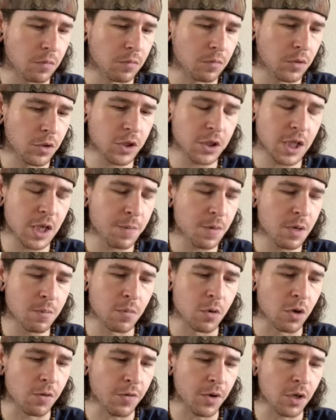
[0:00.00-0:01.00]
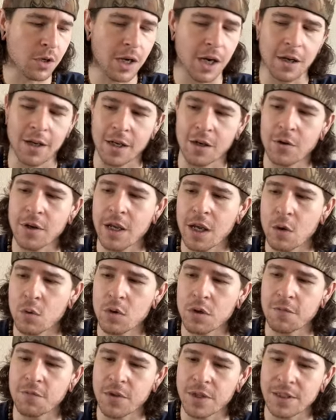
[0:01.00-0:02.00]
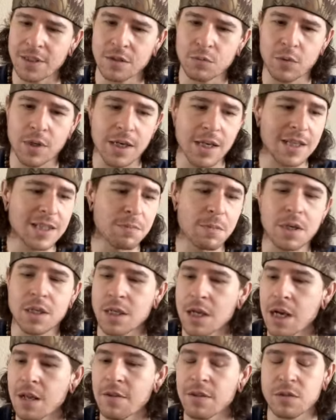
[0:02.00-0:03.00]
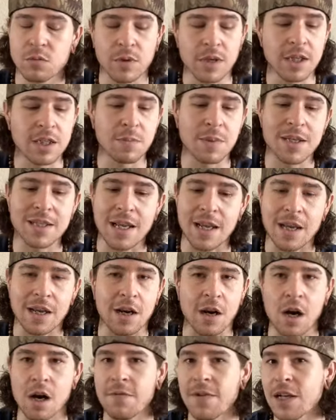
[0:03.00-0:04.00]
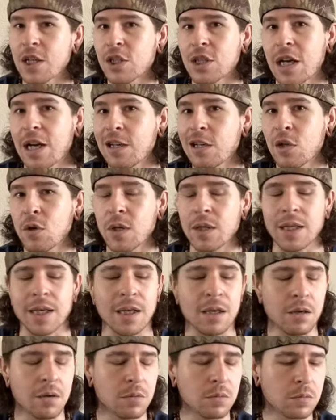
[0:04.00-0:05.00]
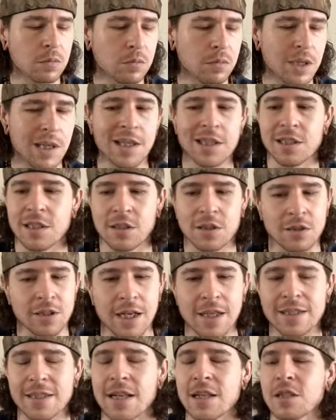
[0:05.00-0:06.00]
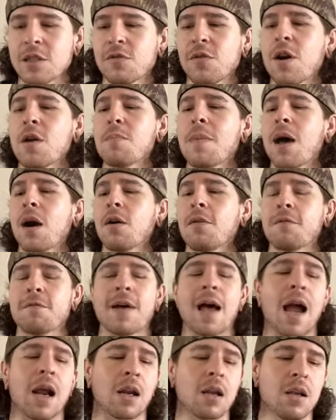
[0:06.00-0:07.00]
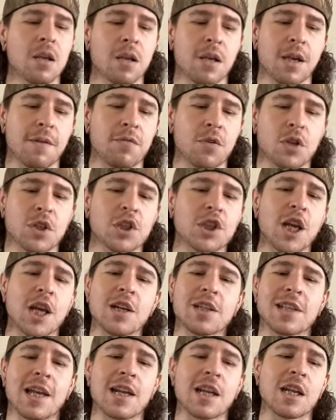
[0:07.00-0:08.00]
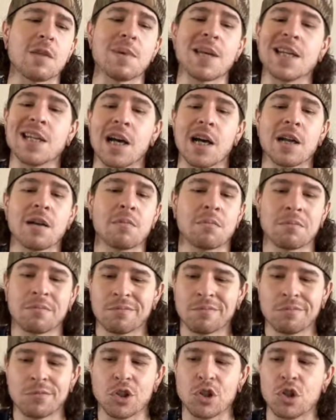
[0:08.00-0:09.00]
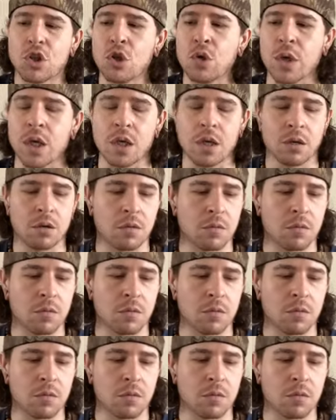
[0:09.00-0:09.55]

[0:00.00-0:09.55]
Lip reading: You're just keeping it moving. You're kind of like, okay, well, if this is what needs to be done, this is what needs to be taken care of, I just got to do it then. It's like I said, it's just very matter of fact. If there's changes that need to be done, just do it.